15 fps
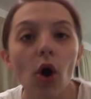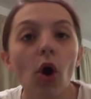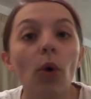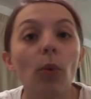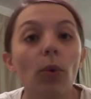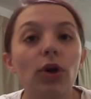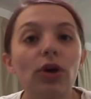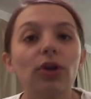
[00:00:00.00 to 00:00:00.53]

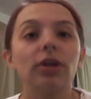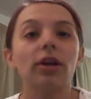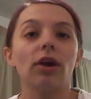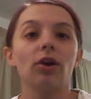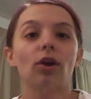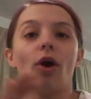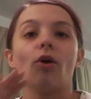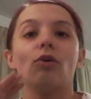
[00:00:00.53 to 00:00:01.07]
We're
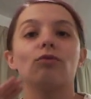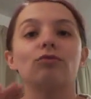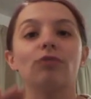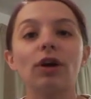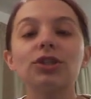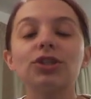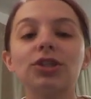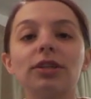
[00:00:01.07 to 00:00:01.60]
cooking
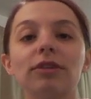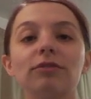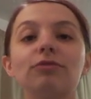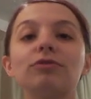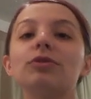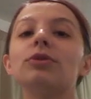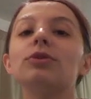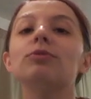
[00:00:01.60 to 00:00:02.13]
Russian
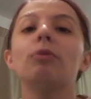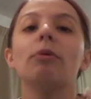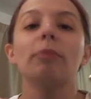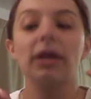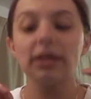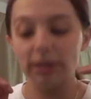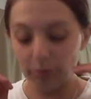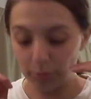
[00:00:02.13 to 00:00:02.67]
food. We're
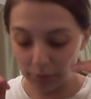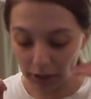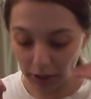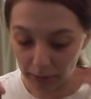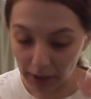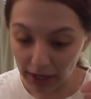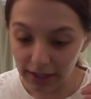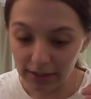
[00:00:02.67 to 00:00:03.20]
making
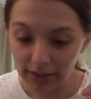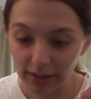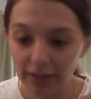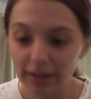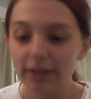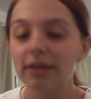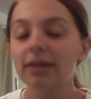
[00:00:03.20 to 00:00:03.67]
pelmeni.